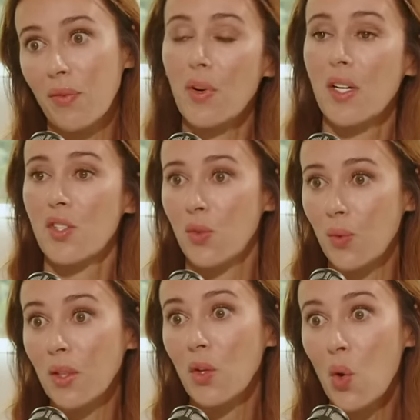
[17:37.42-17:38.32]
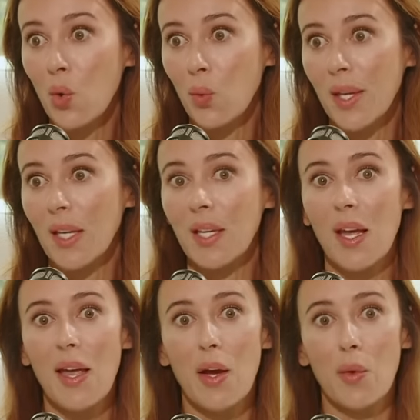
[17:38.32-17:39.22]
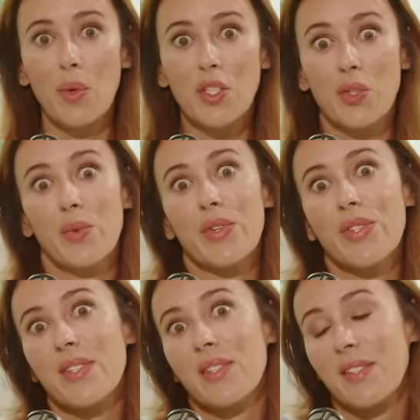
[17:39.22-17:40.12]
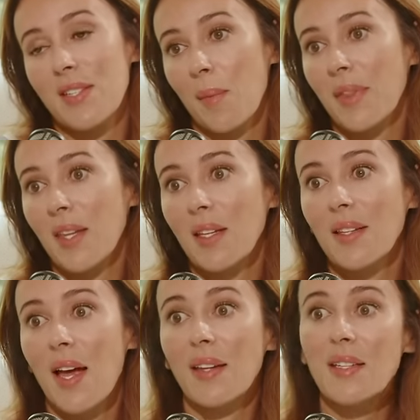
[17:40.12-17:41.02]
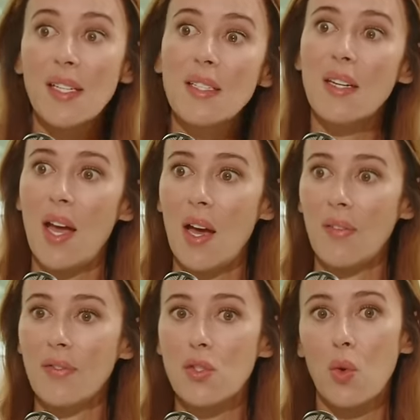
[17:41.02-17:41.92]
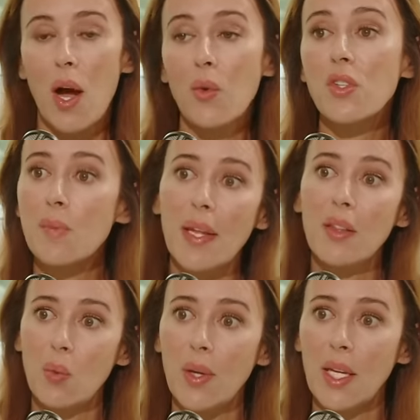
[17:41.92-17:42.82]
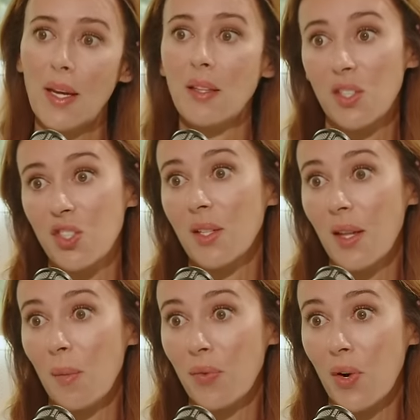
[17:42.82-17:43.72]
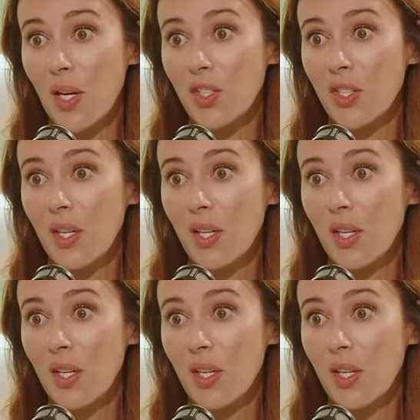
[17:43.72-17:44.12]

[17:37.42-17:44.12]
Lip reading: French during the whole week, which was something that they didn't have. So I would spend the weekend teaching them French.